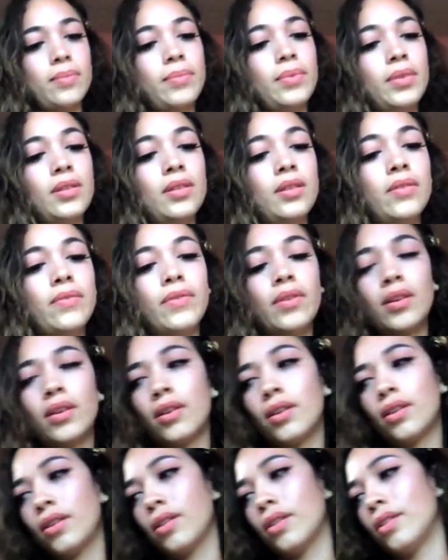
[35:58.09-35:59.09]
All right, here we
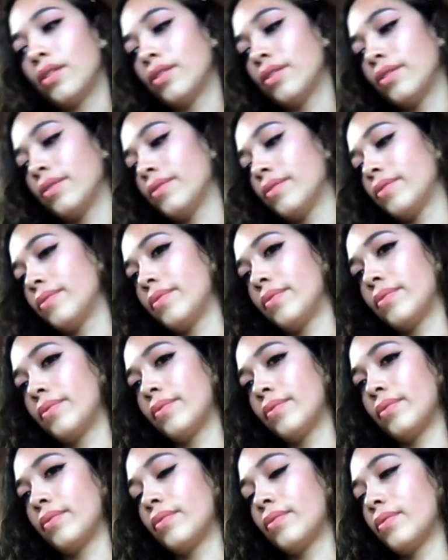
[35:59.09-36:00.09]
go.
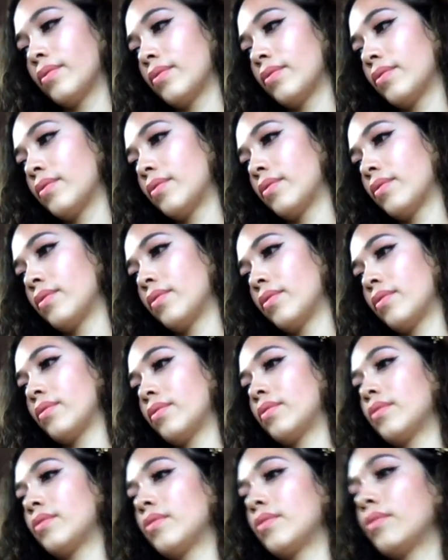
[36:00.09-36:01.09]
The
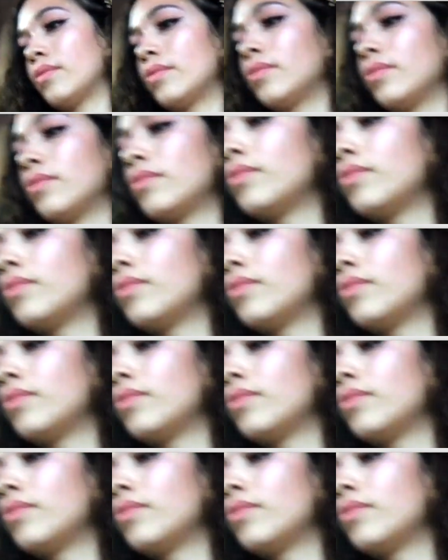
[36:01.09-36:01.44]
lovely Brie. Oh,